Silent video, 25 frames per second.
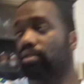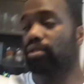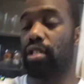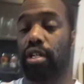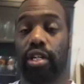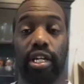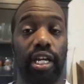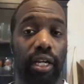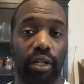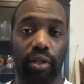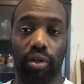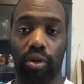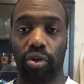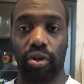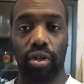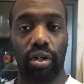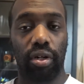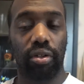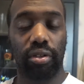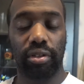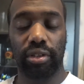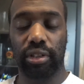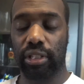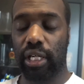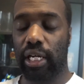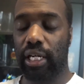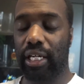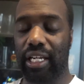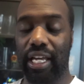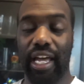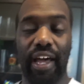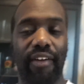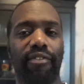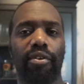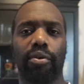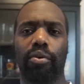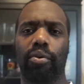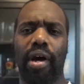so yeah, cornhole's like
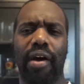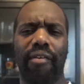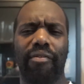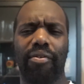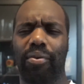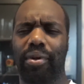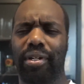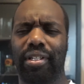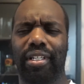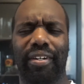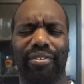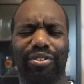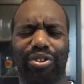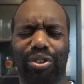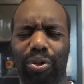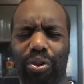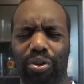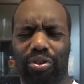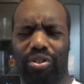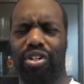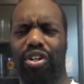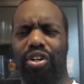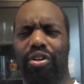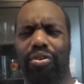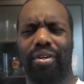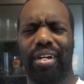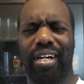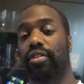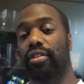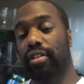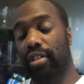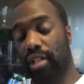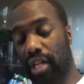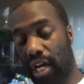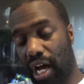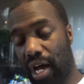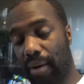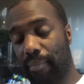every everyone loves cornhole, right?
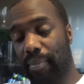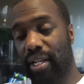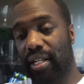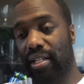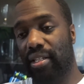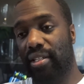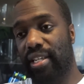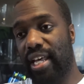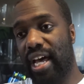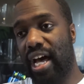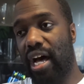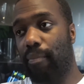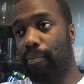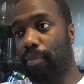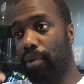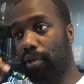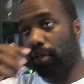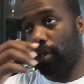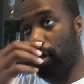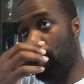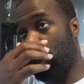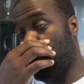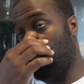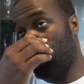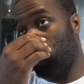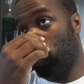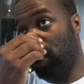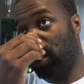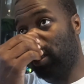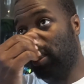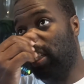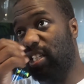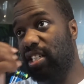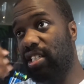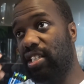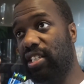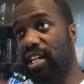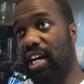Comment down below what
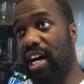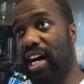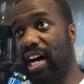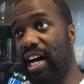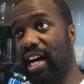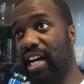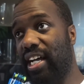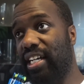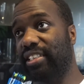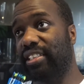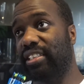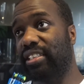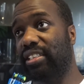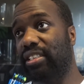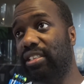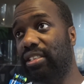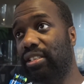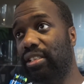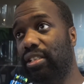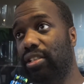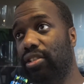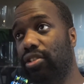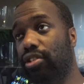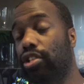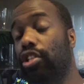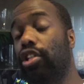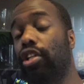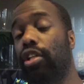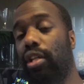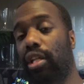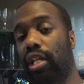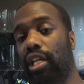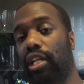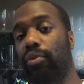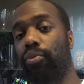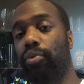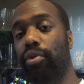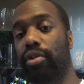designs do you
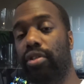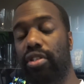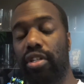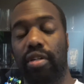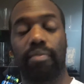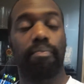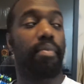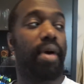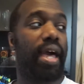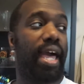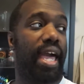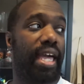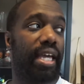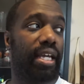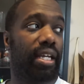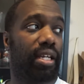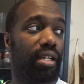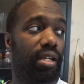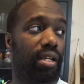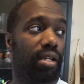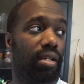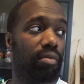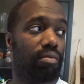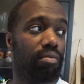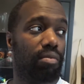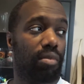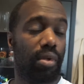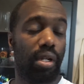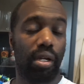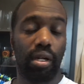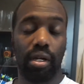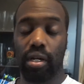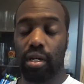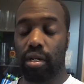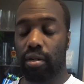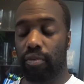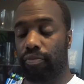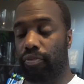think we should make
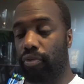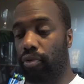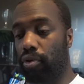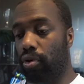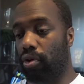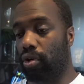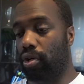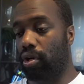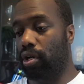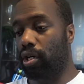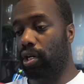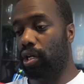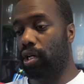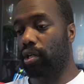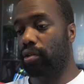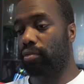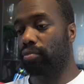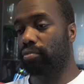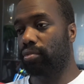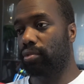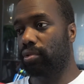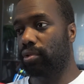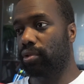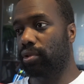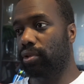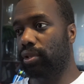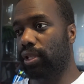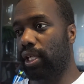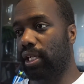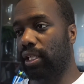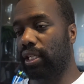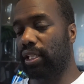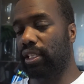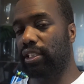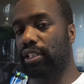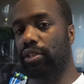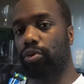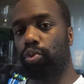for
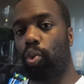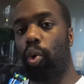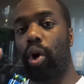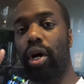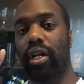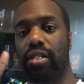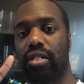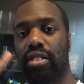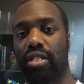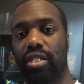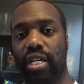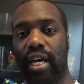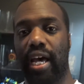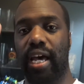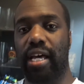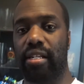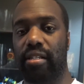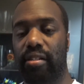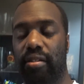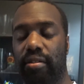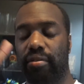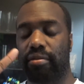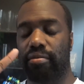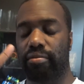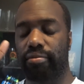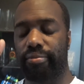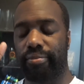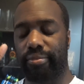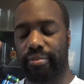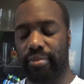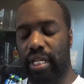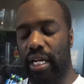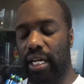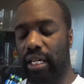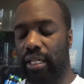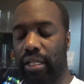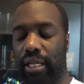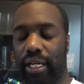at least one set?
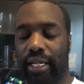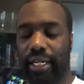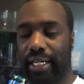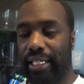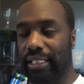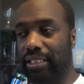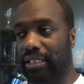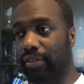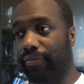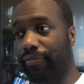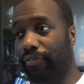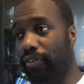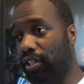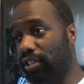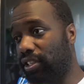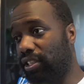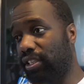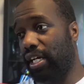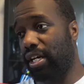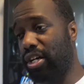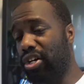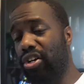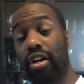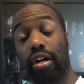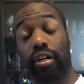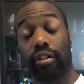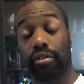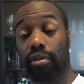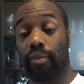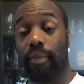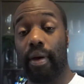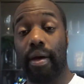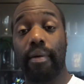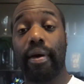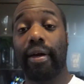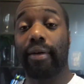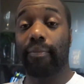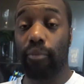Like I guess the first set. Who knows? We
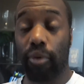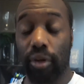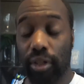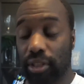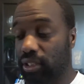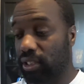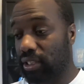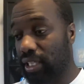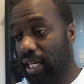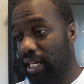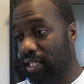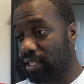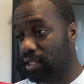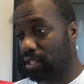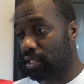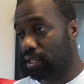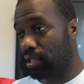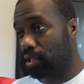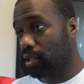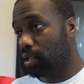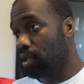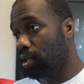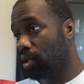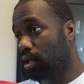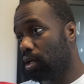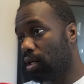may make more sets.